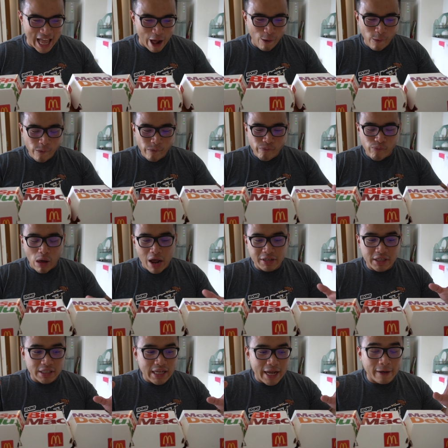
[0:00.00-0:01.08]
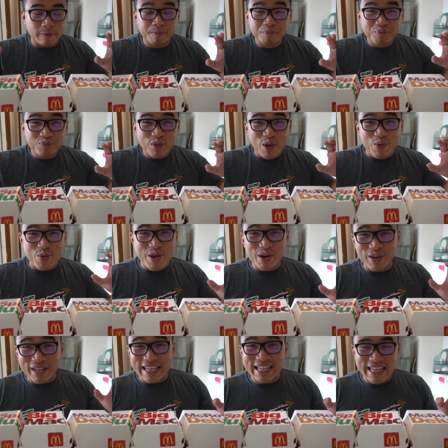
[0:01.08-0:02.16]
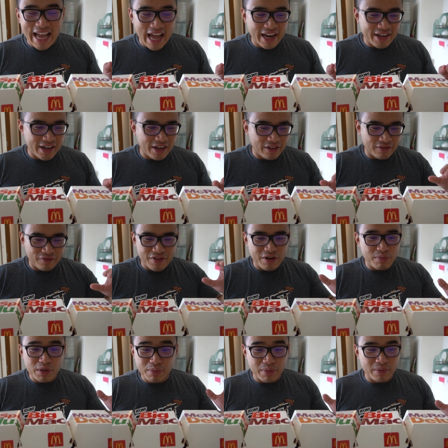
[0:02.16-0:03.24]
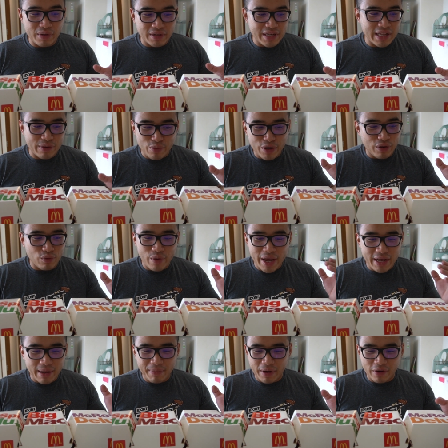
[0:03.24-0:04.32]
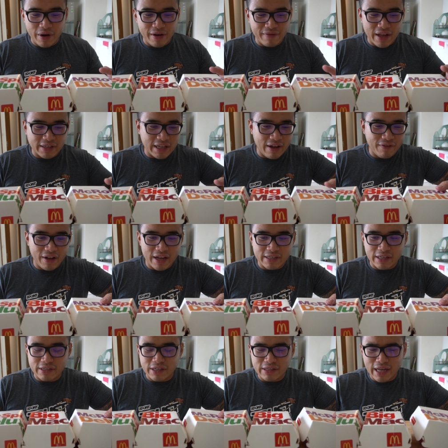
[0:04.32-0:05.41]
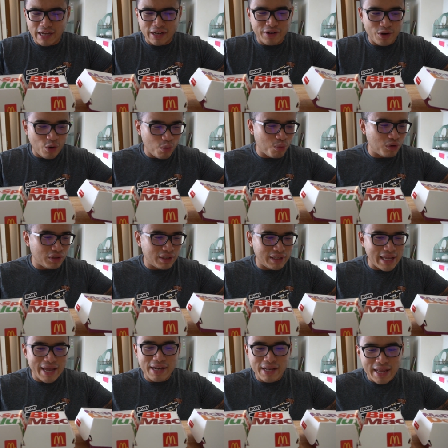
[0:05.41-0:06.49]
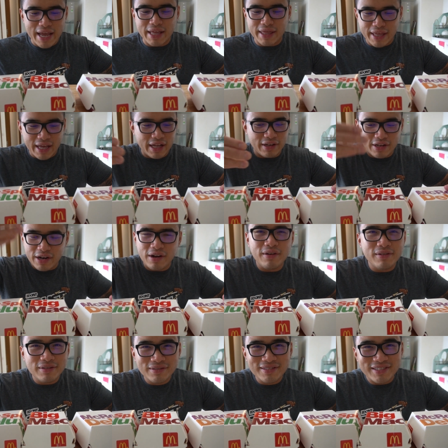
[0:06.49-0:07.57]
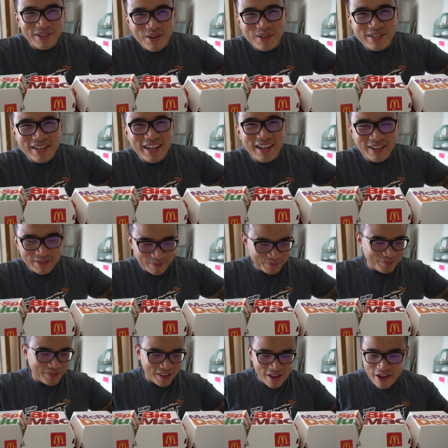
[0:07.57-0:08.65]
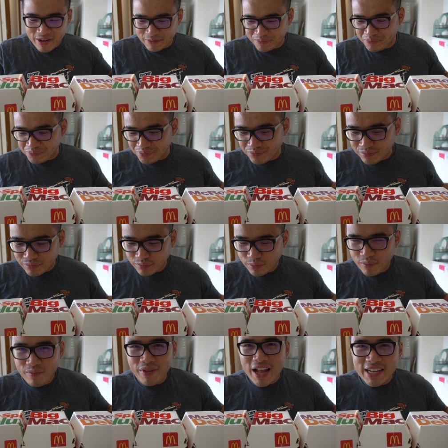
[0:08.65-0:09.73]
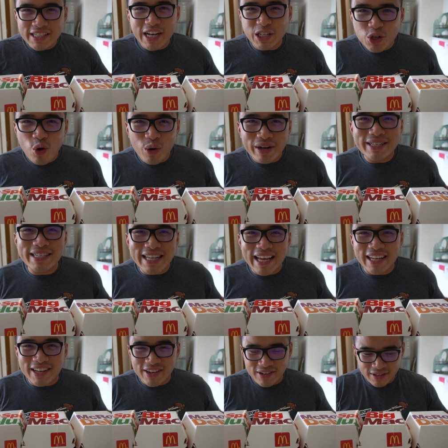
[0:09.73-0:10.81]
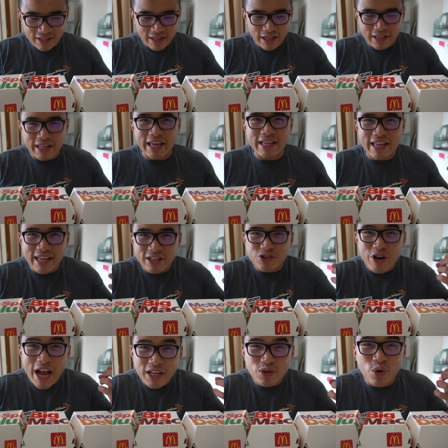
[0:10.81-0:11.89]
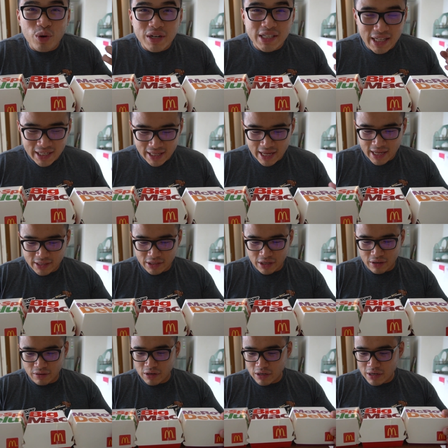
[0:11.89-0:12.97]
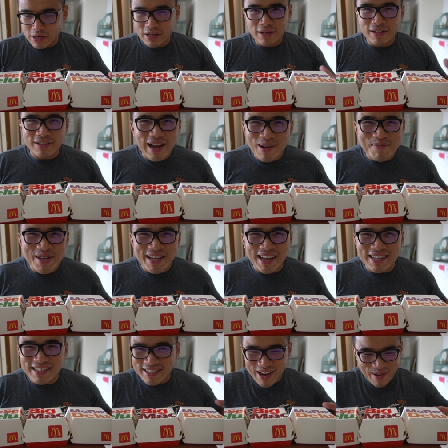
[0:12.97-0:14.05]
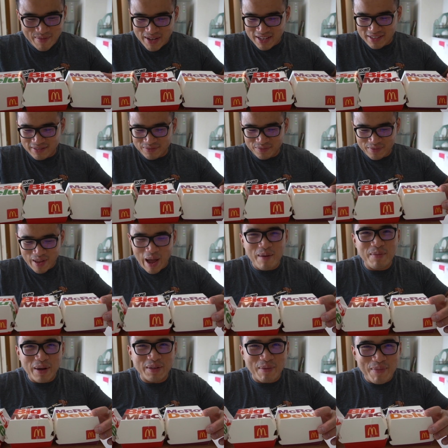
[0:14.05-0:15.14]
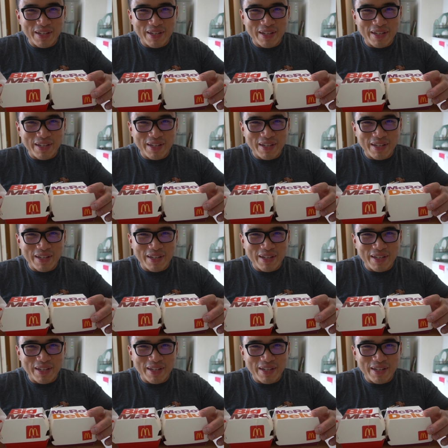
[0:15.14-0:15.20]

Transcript: that, but it's just like we don't eat that, you know. Vietnamese people don't eat it. We don't wake up and crave that stuff, guys. It's just like a normal day to day thing, you know. You know what I'm saying? You know? It's like a tourist thing, you know. Like they they attract tourists like that. So, not me, guys. Not me. I'm about the